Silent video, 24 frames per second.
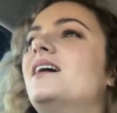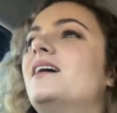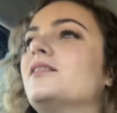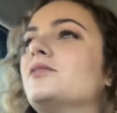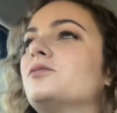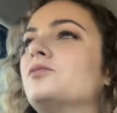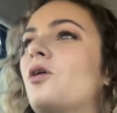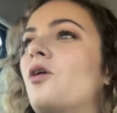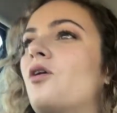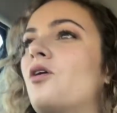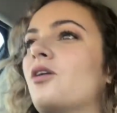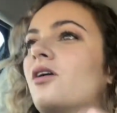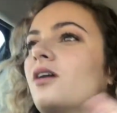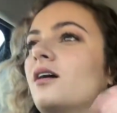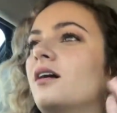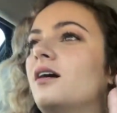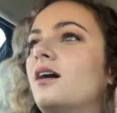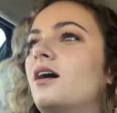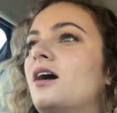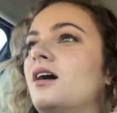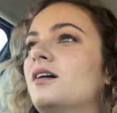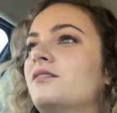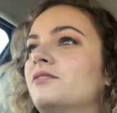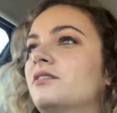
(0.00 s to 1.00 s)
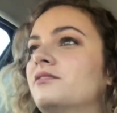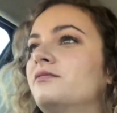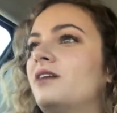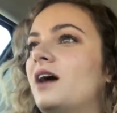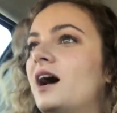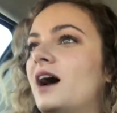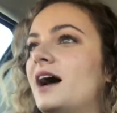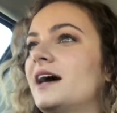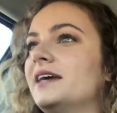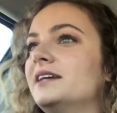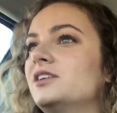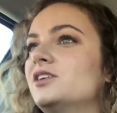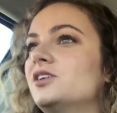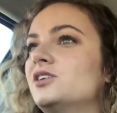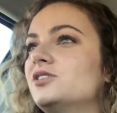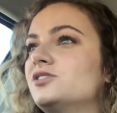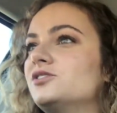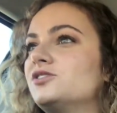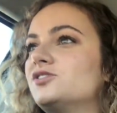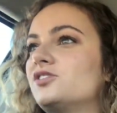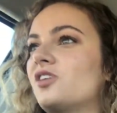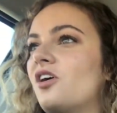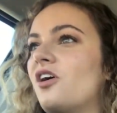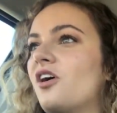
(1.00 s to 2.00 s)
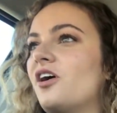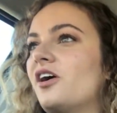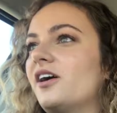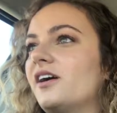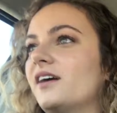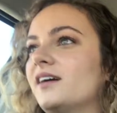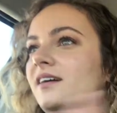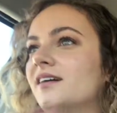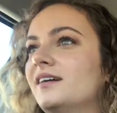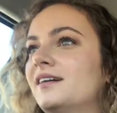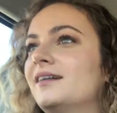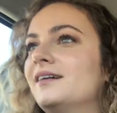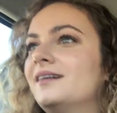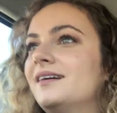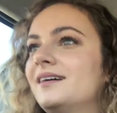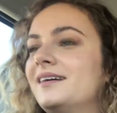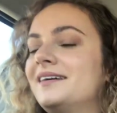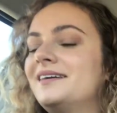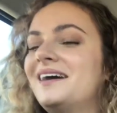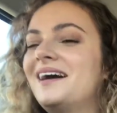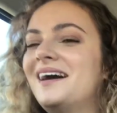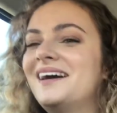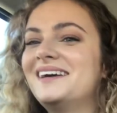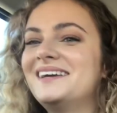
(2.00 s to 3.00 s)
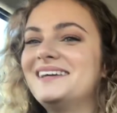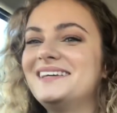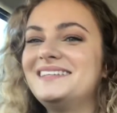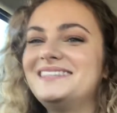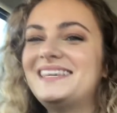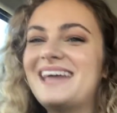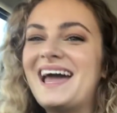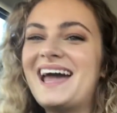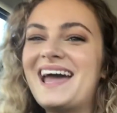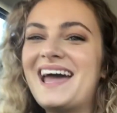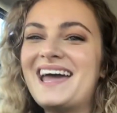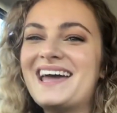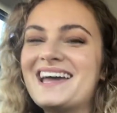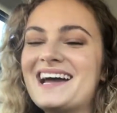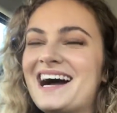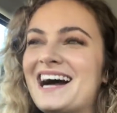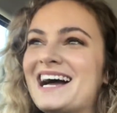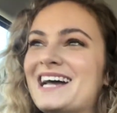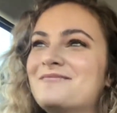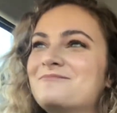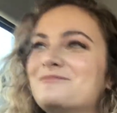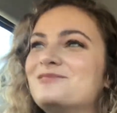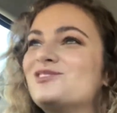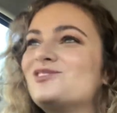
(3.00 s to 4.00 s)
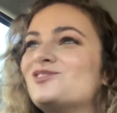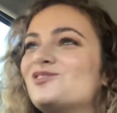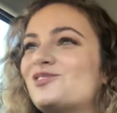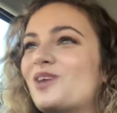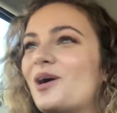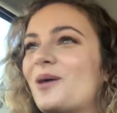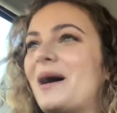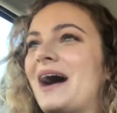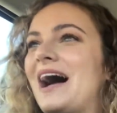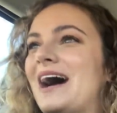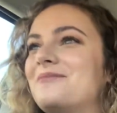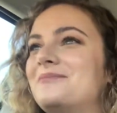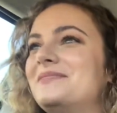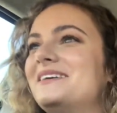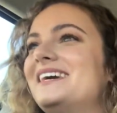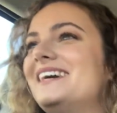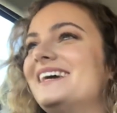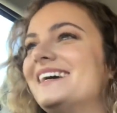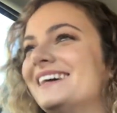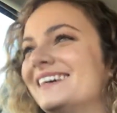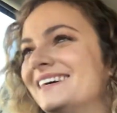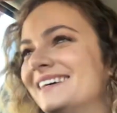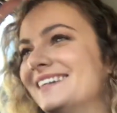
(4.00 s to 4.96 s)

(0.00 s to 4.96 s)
long of a vine. So yay, I'm so happy.